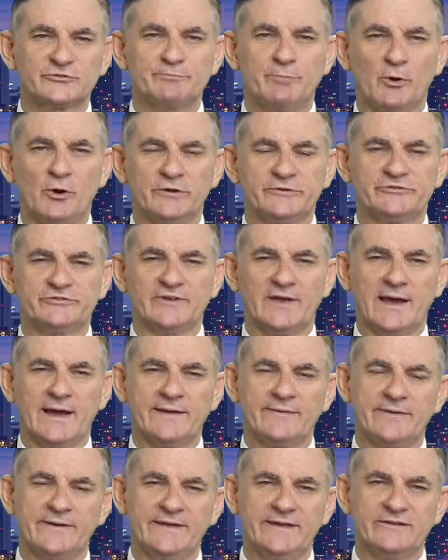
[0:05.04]
Sports
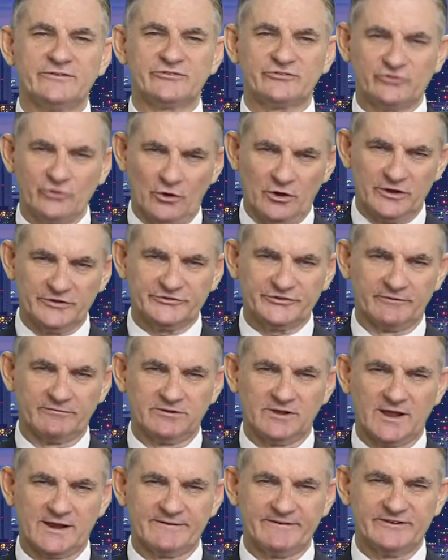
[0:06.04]
are the source of
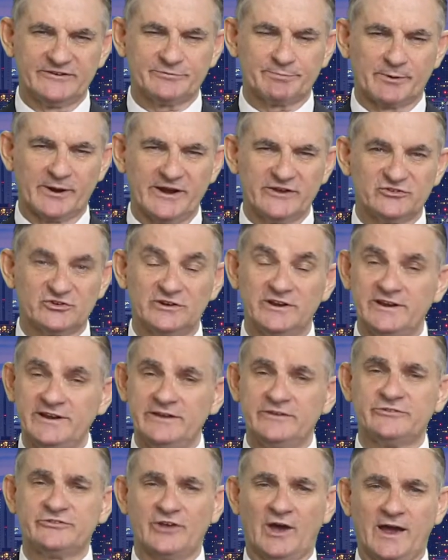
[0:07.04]
a lot of inspiration and
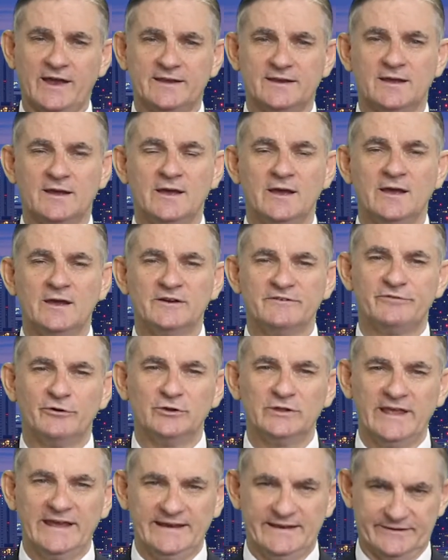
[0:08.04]
insight
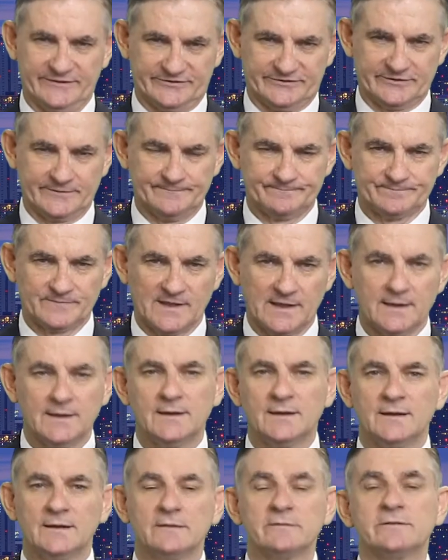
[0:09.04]
for leaders.
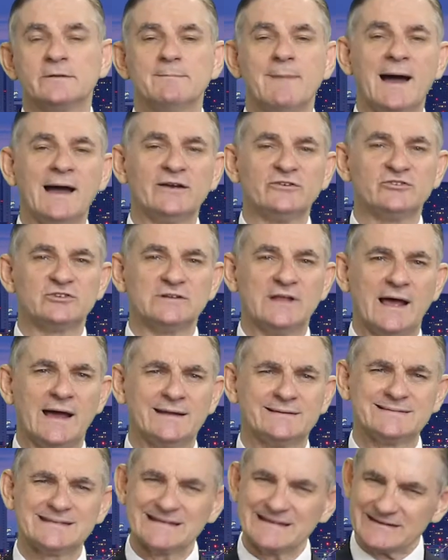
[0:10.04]
The martial
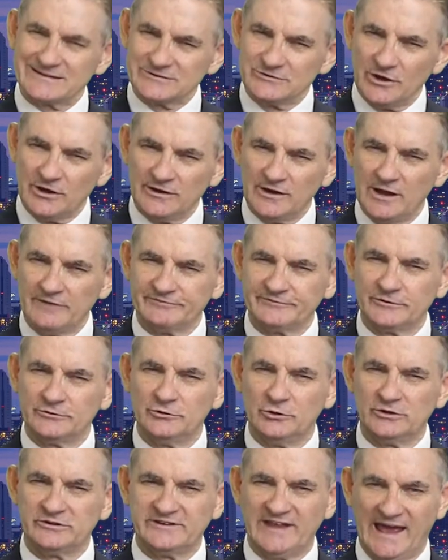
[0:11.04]
arts is not
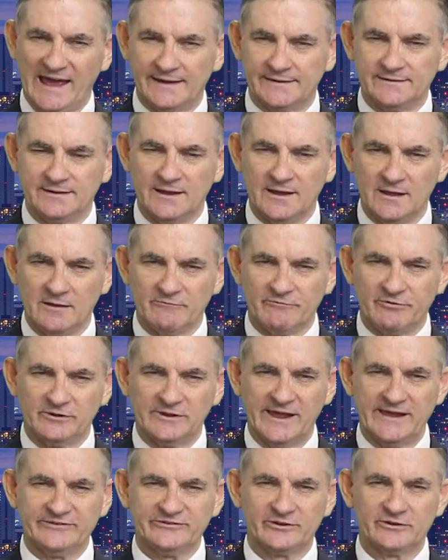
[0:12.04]
often looked at for
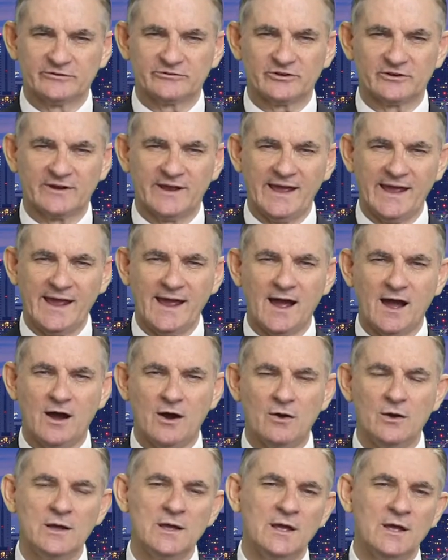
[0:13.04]
lessons on
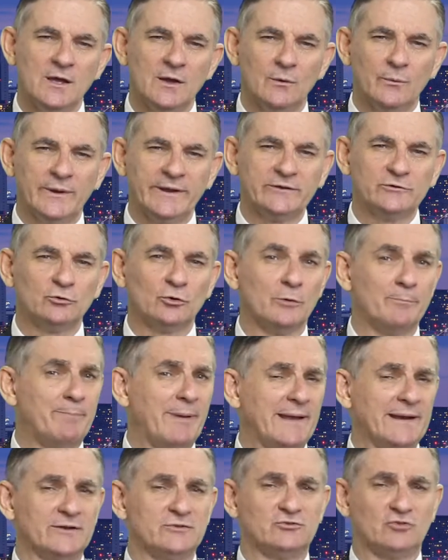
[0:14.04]
how we can do a
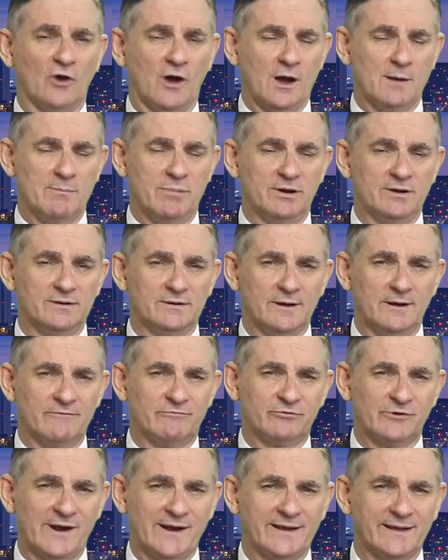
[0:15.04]
better job
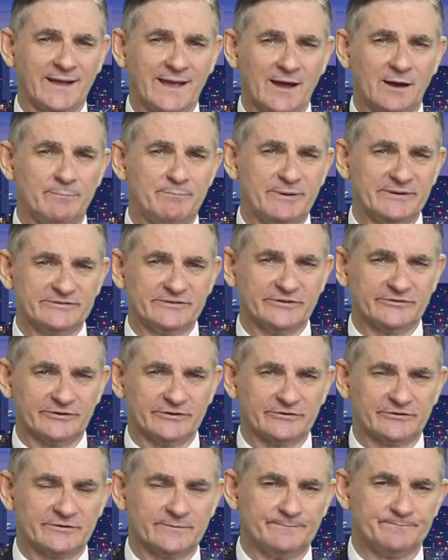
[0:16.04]
of running our
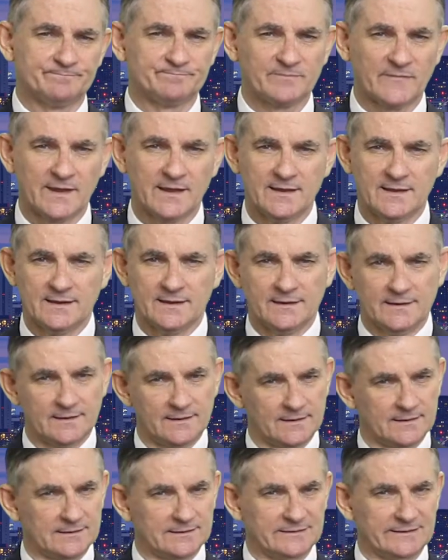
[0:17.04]
businesses.
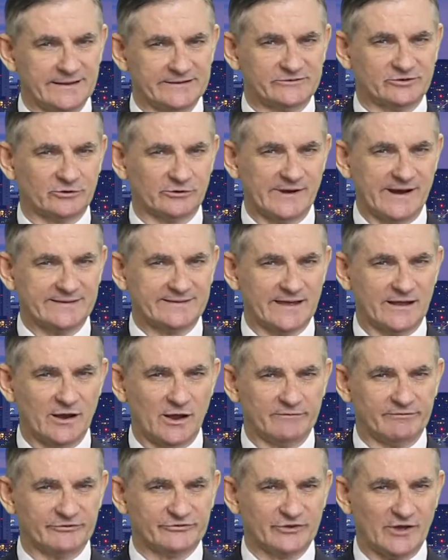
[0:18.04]
Let's correct that
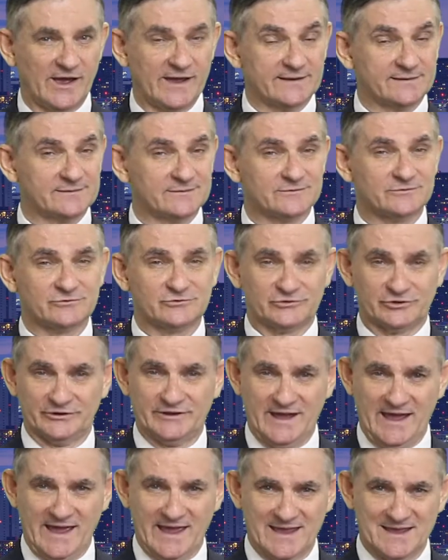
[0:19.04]
oversight
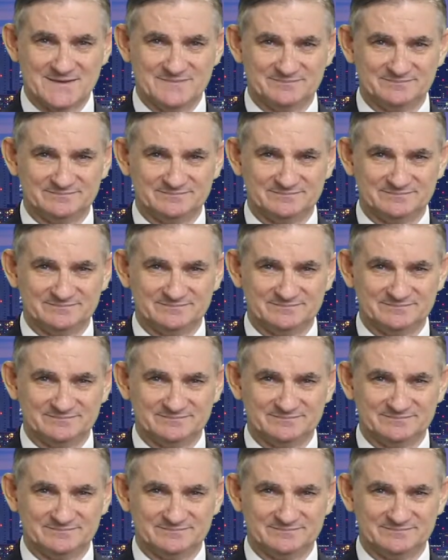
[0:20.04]
today.